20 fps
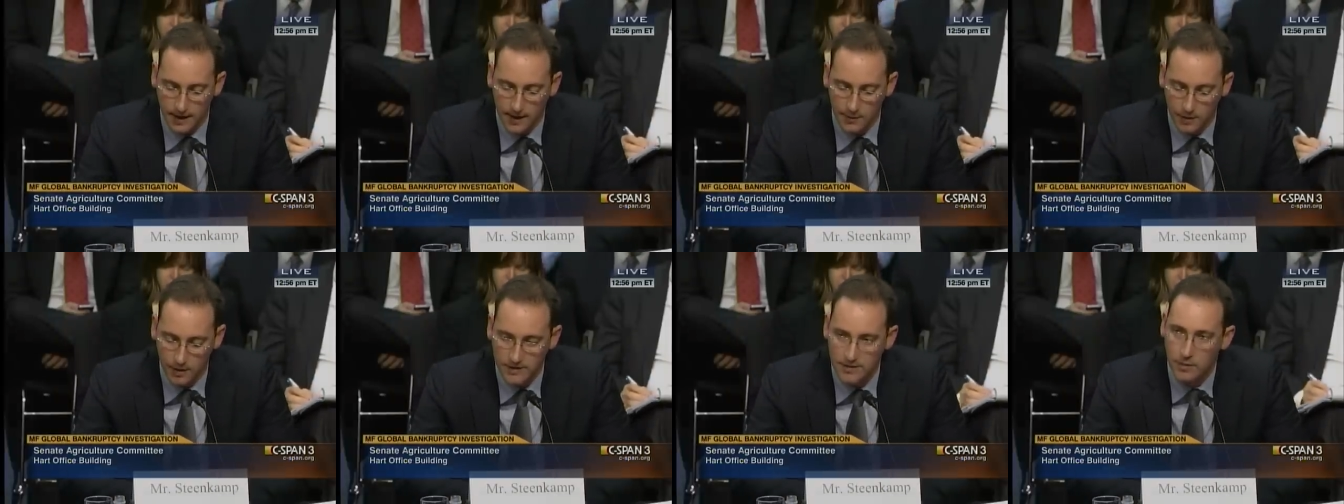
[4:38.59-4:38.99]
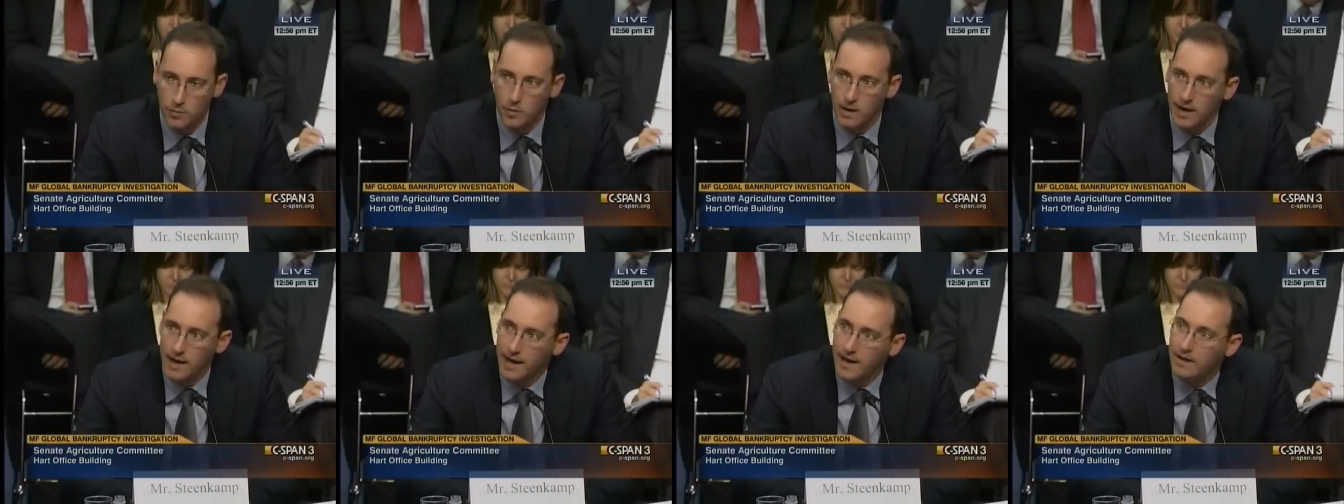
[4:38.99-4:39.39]
I was
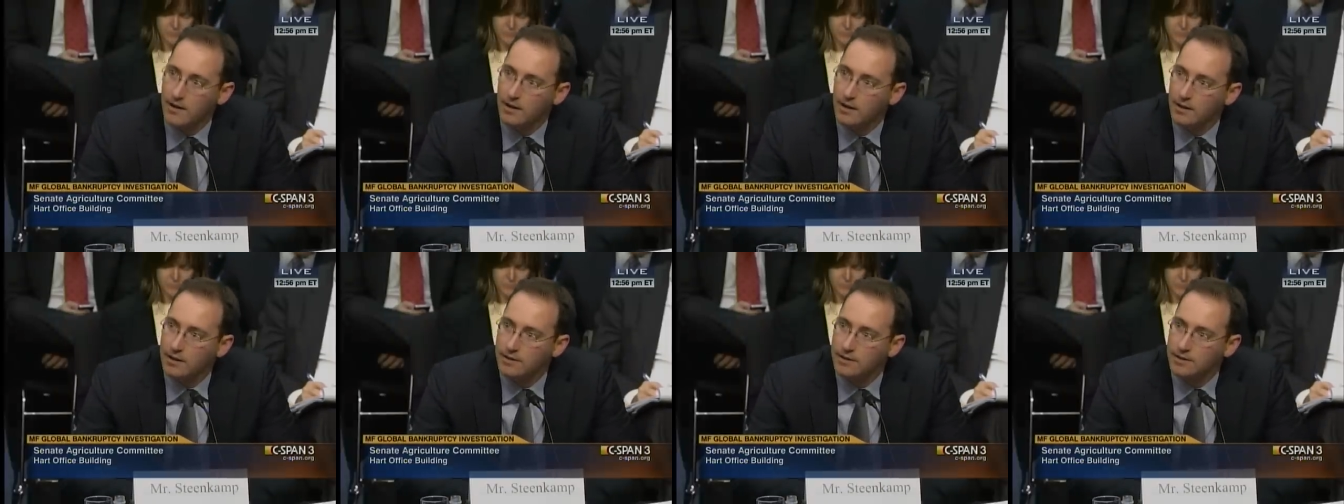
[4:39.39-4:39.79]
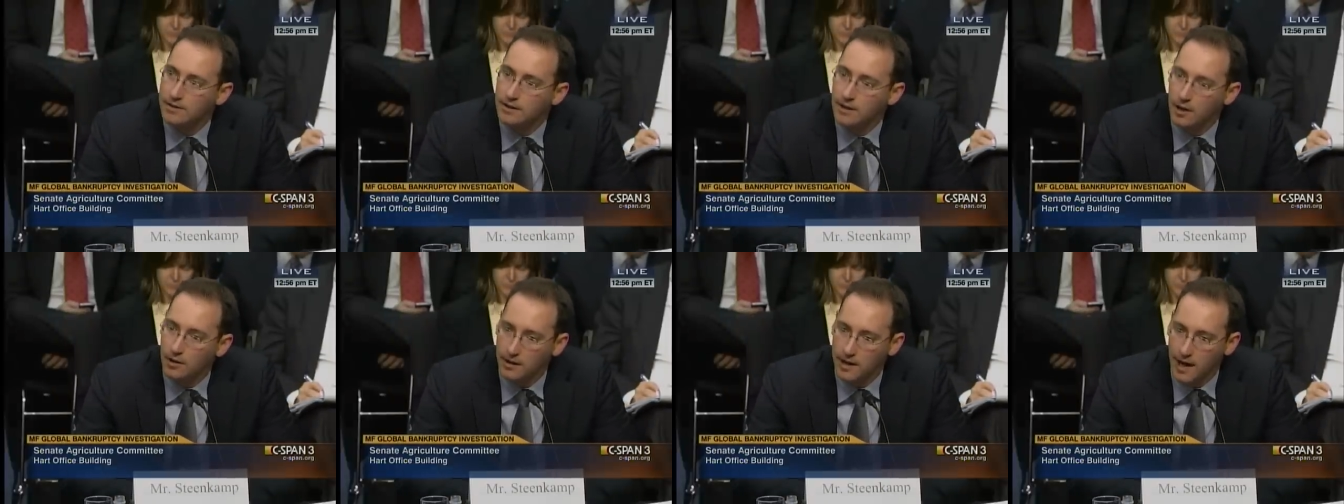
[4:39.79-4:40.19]
aware on
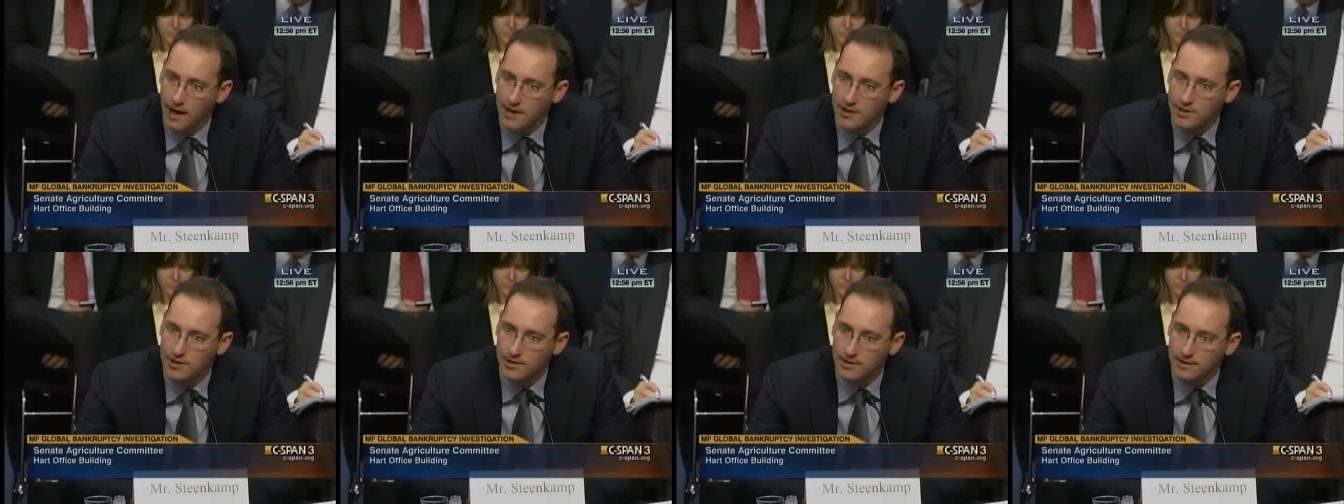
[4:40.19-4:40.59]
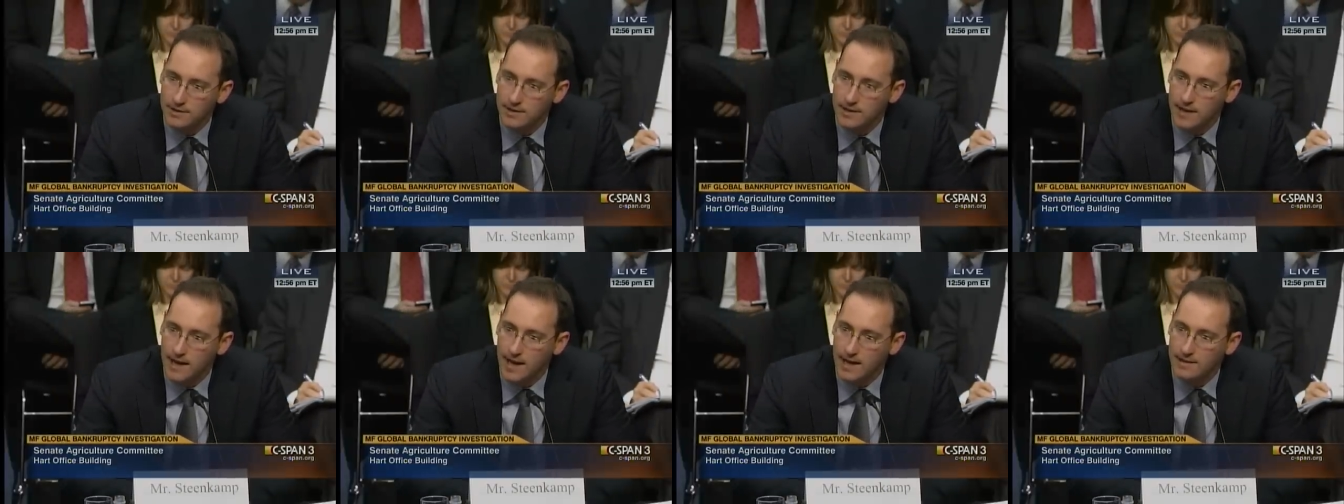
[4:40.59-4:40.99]

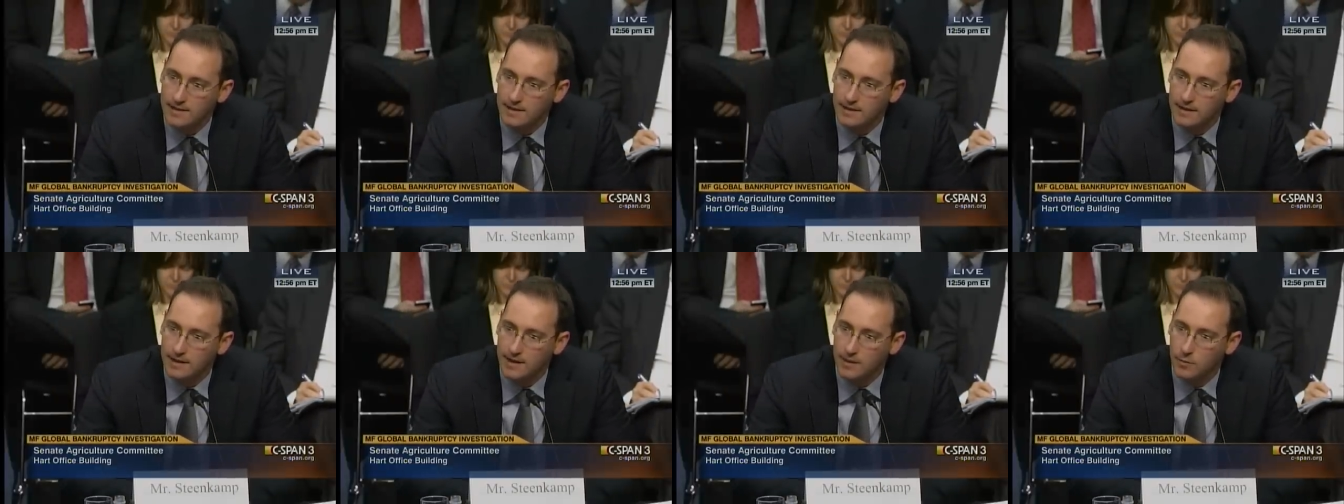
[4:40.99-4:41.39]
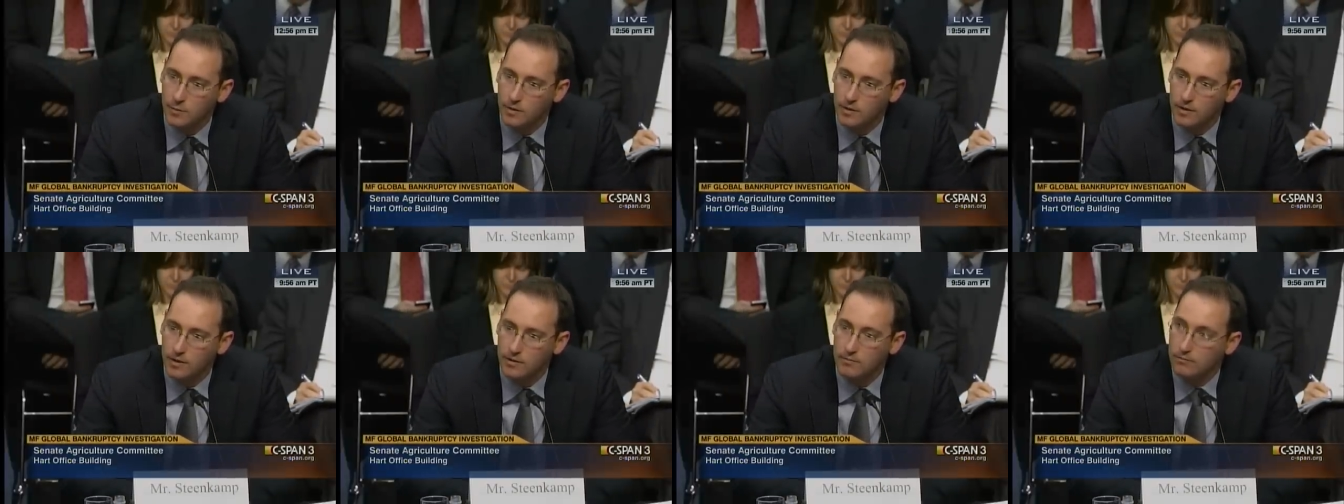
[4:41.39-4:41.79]
occasions that there
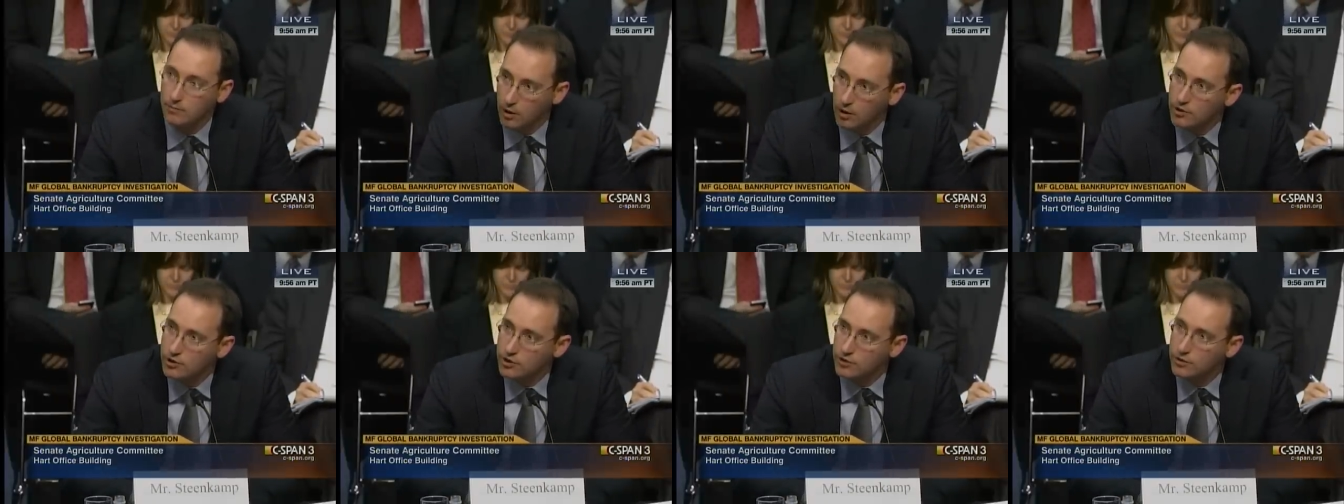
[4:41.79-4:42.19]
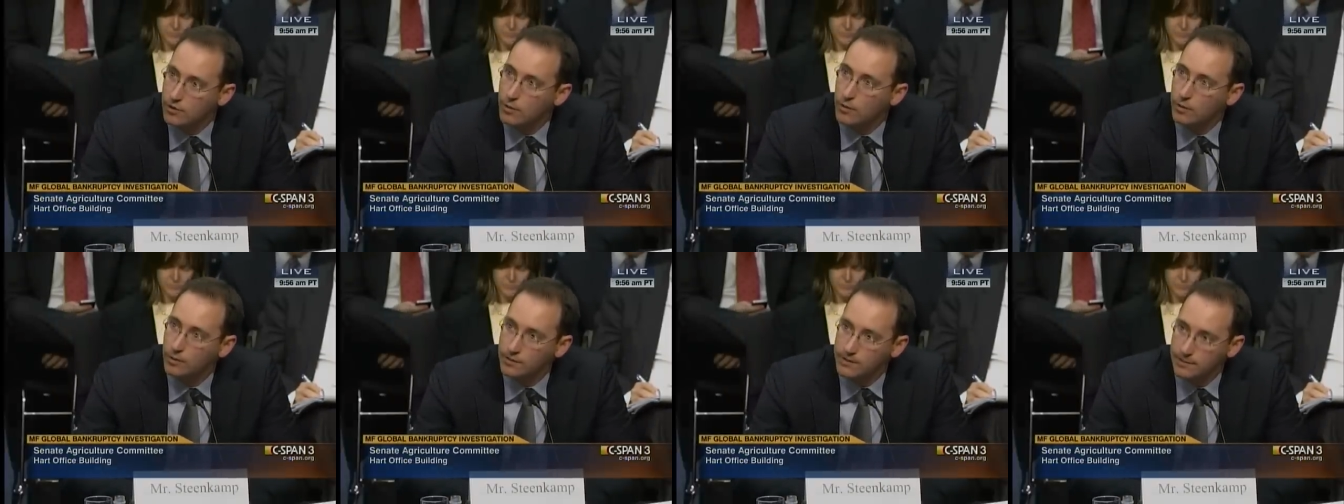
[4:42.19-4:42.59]
were margin
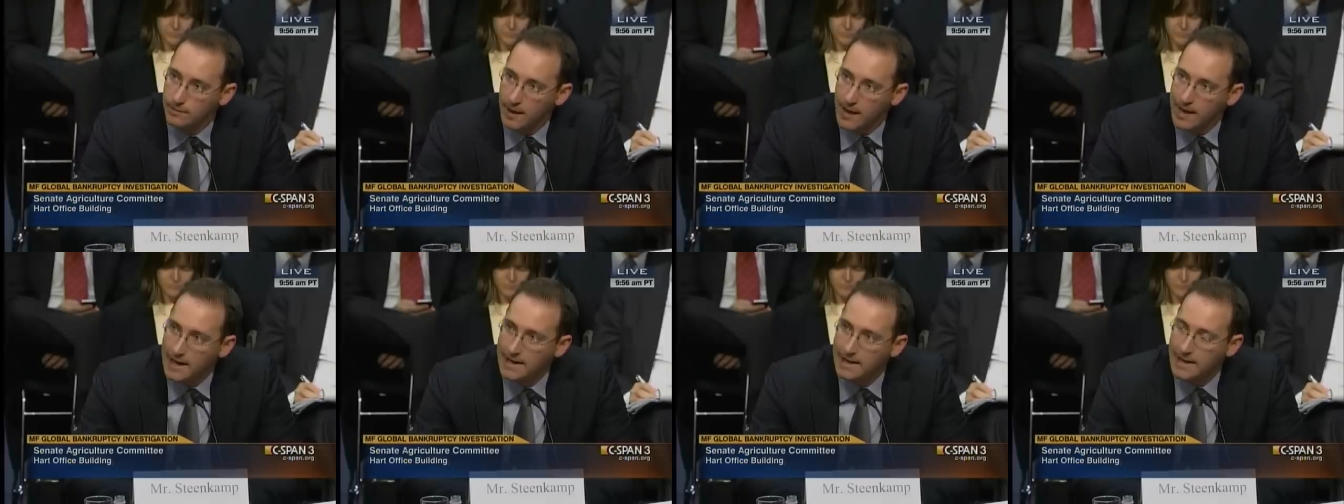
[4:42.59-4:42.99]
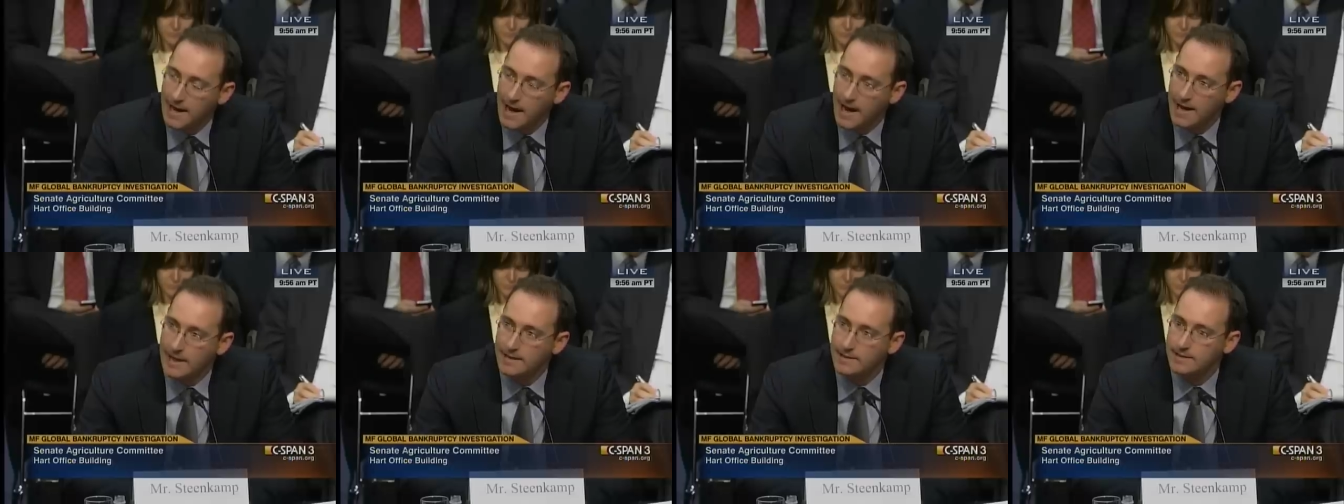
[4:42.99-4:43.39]
calls made
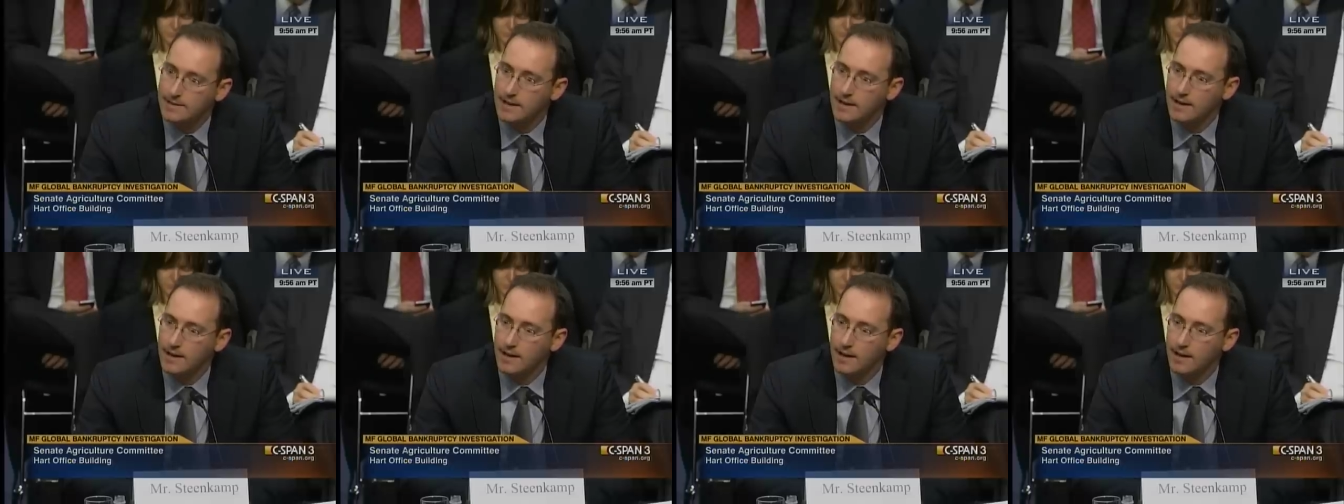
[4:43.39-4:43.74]
as